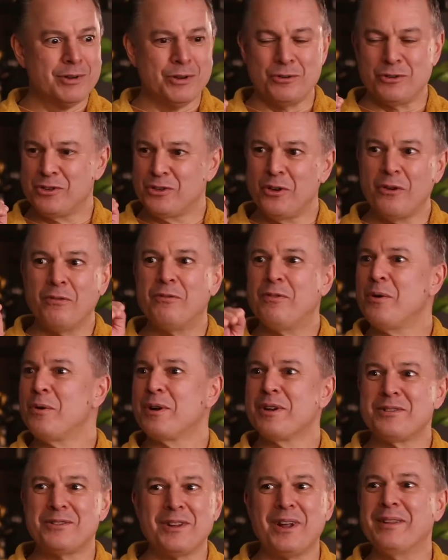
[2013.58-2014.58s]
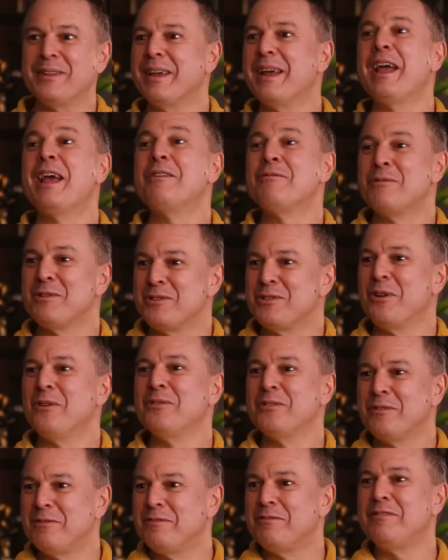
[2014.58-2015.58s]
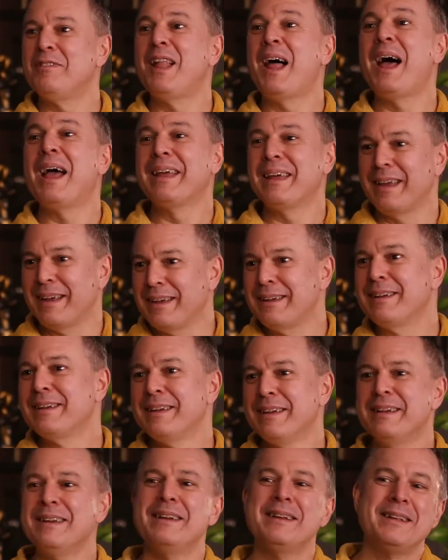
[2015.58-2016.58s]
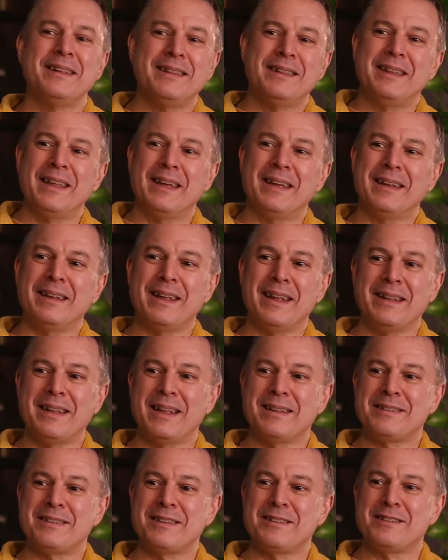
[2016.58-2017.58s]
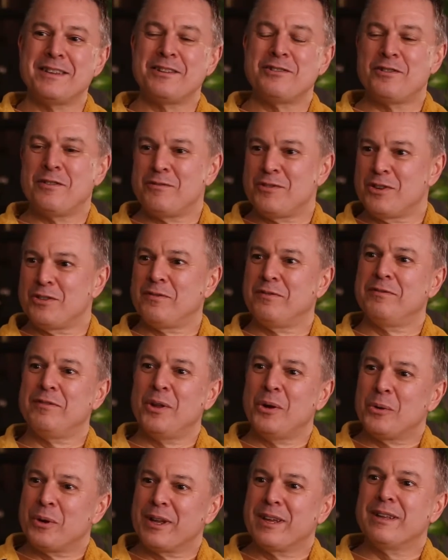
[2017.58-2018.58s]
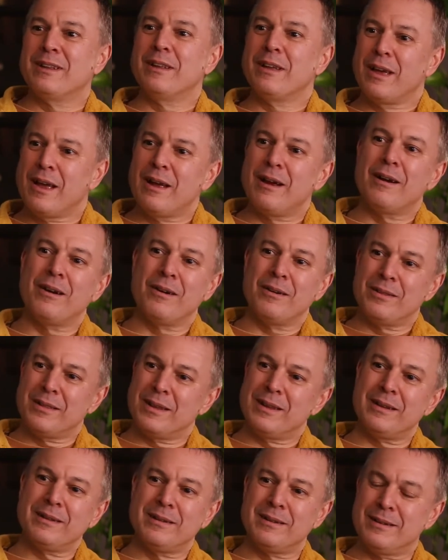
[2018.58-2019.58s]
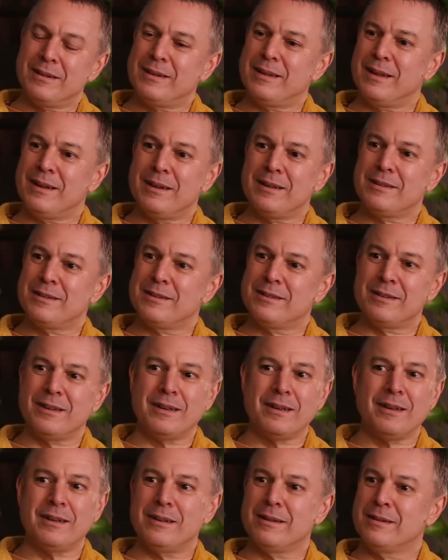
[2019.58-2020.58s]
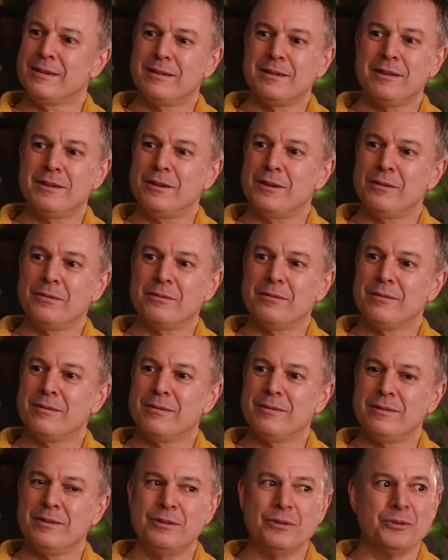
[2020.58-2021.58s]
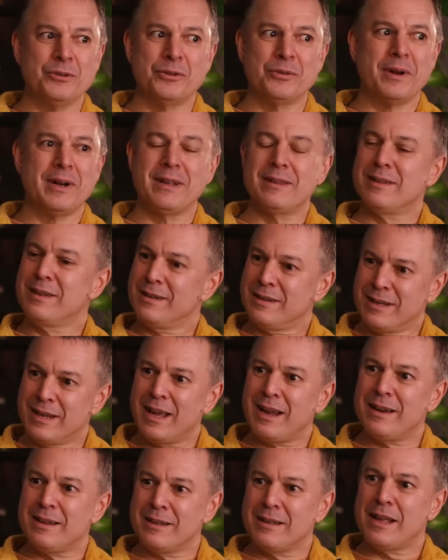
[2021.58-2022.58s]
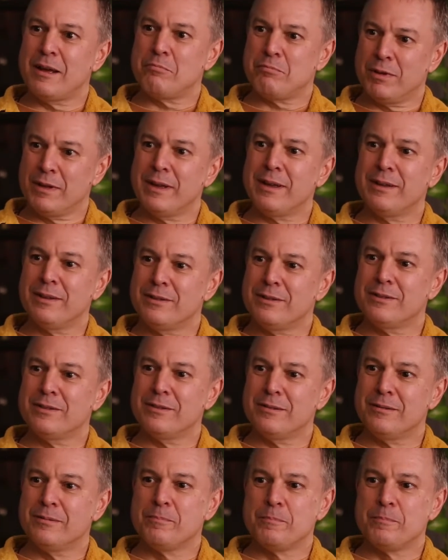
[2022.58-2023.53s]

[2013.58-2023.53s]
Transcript: so focused on the end result of flying that sensation of just floating in the air that it's you'll do anything to get in that place.